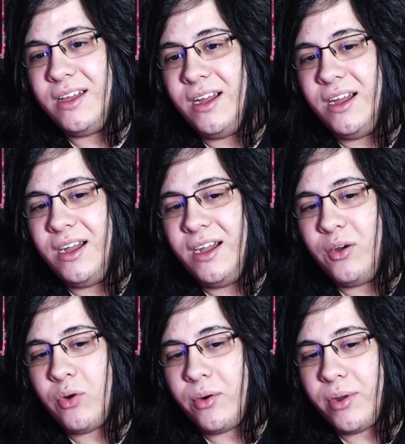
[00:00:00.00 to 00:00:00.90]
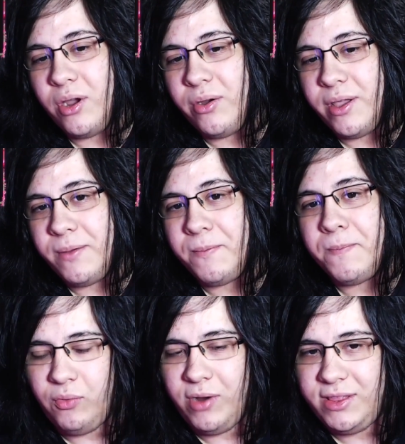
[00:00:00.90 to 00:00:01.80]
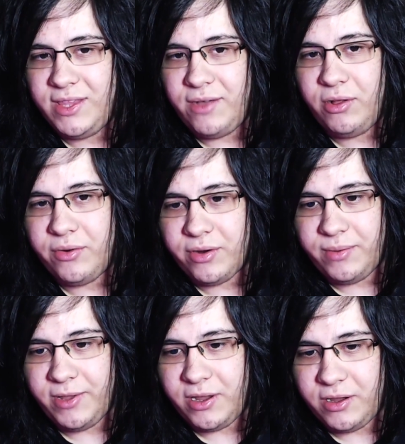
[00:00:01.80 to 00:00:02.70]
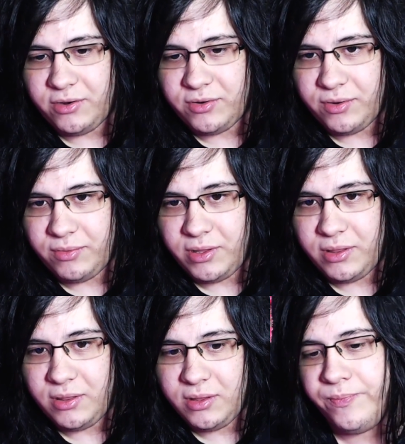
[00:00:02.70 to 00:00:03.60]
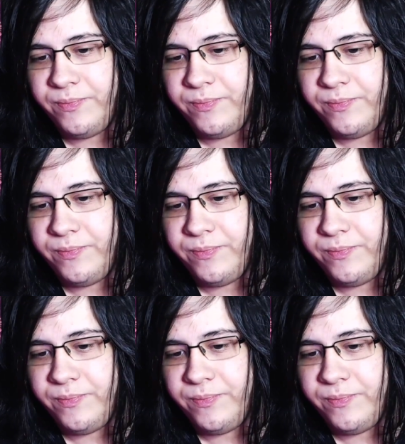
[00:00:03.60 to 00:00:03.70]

Uh, where are we going? What devil are we gonna make a country with?